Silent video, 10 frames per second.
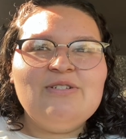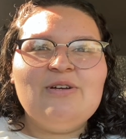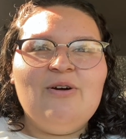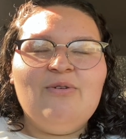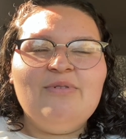
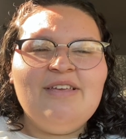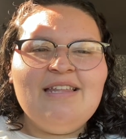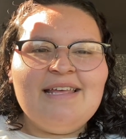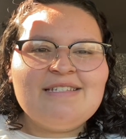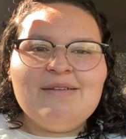so he
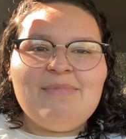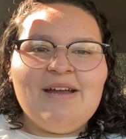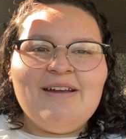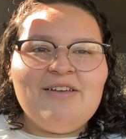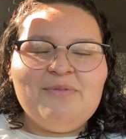likes to
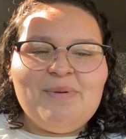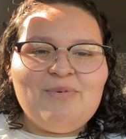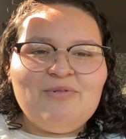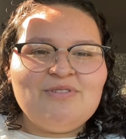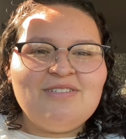admire other
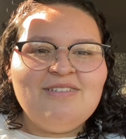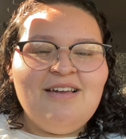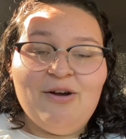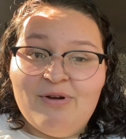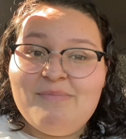people's
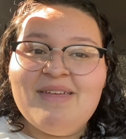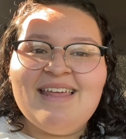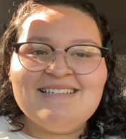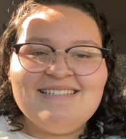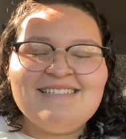equipment,
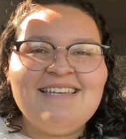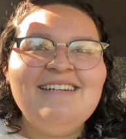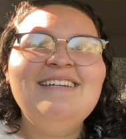as he said.